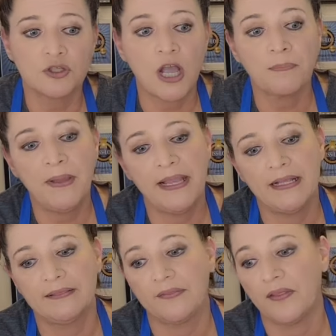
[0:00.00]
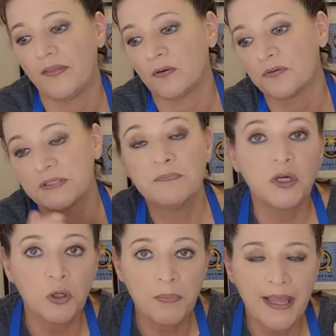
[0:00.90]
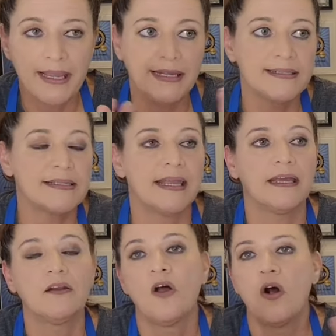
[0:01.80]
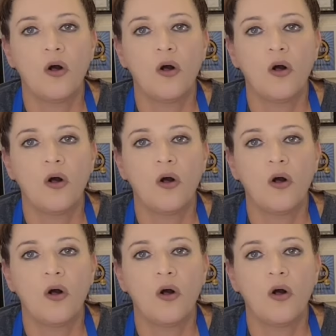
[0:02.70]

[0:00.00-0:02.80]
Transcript: chalk paint, and then there was milk paint and